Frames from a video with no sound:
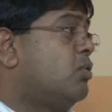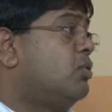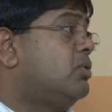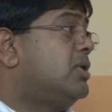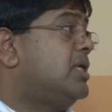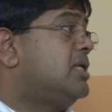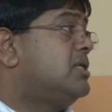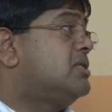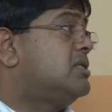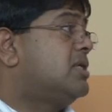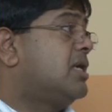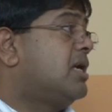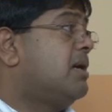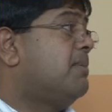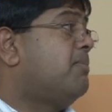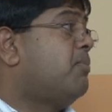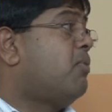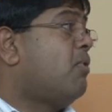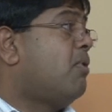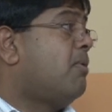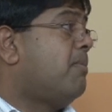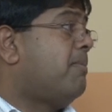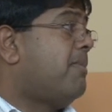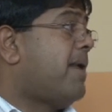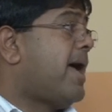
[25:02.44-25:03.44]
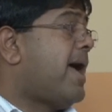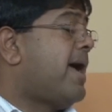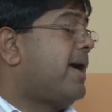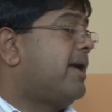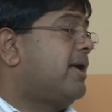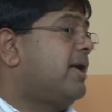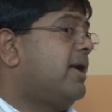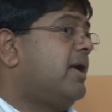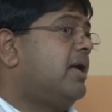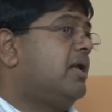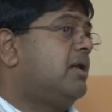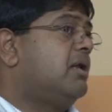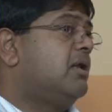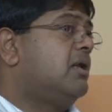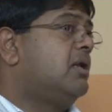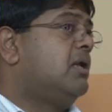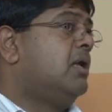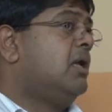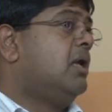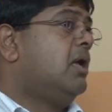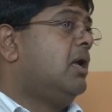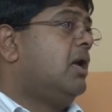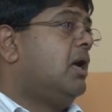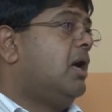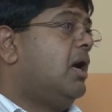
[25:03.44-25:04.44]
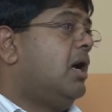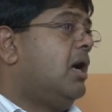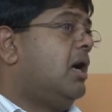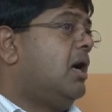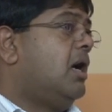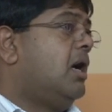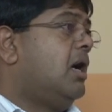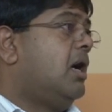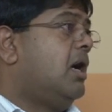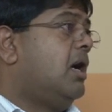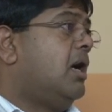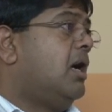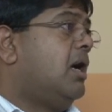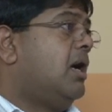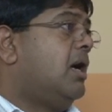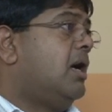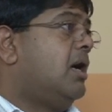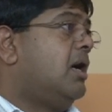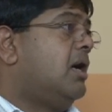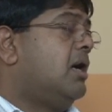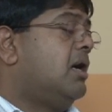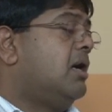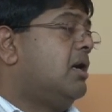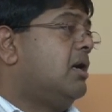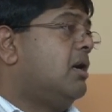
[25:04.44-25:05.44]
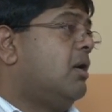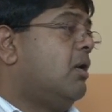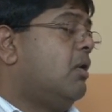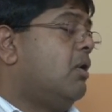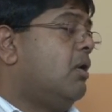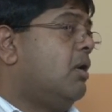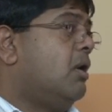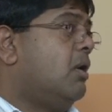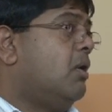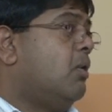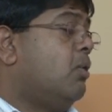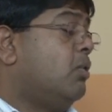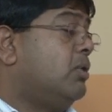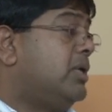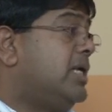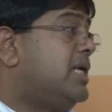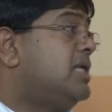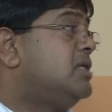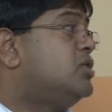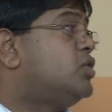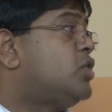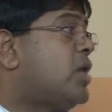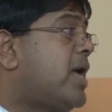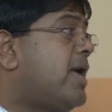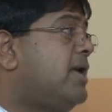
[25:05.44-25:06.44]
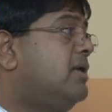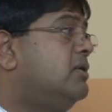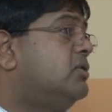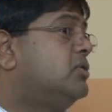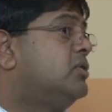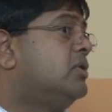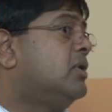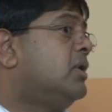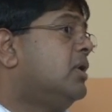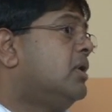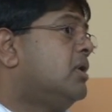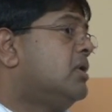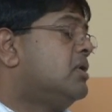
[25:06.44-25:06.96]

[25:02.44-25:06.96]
holding Singapore back and holding change.